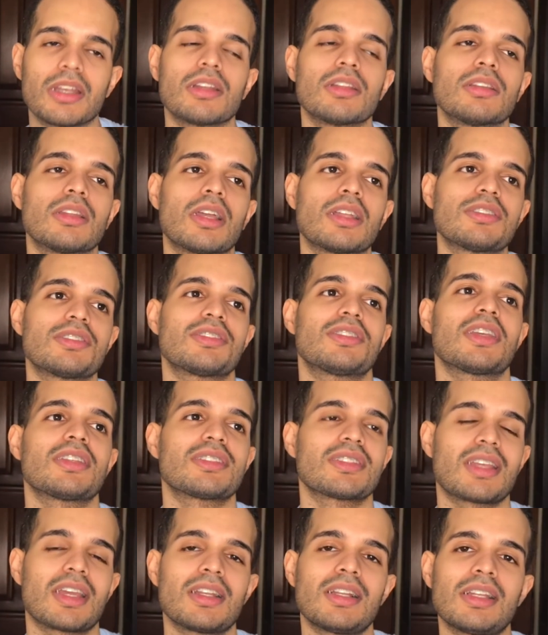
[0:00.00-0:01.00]
That's
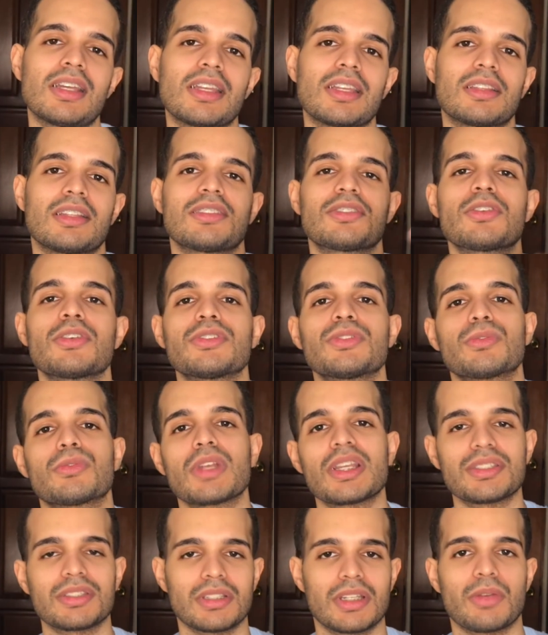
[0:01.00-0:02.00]
kind of like, that's going to
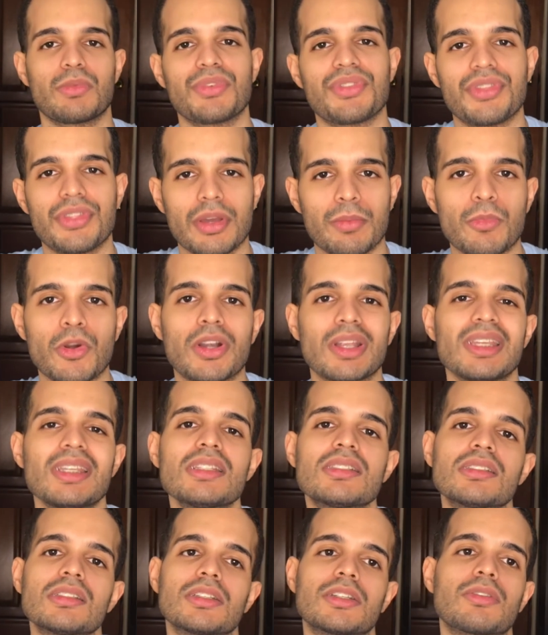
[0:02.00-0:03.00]
resonate with them more
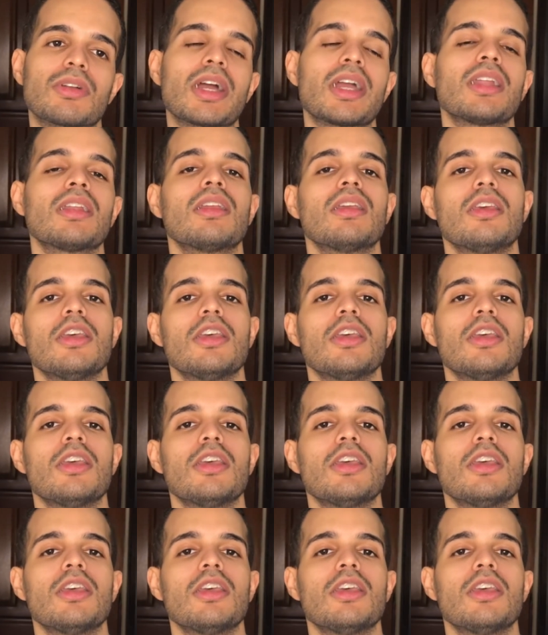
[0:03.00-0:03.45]
easily, right?